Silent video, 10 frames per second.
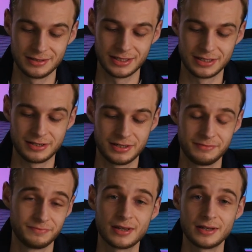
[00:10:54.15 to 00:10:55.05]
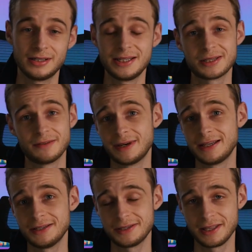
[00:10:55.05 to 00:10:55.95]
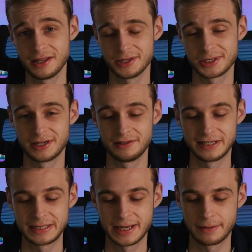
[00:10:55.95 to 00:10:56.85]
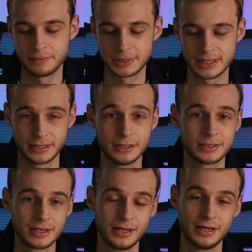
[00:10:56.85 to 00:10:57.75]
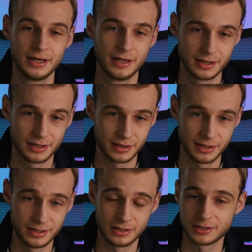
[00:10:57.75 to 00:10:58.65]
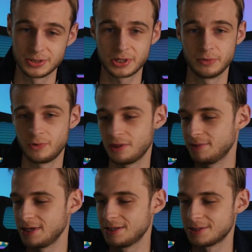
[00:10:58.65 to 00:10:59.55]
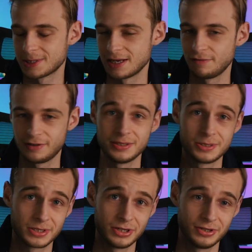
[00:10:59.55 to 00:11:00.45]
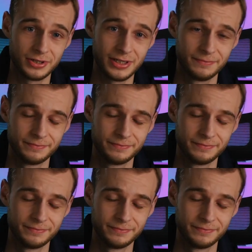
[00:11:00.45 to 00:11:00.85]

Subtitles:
I don't know, at least I've made it to the other side of exams and the duck has come with me safely and securely.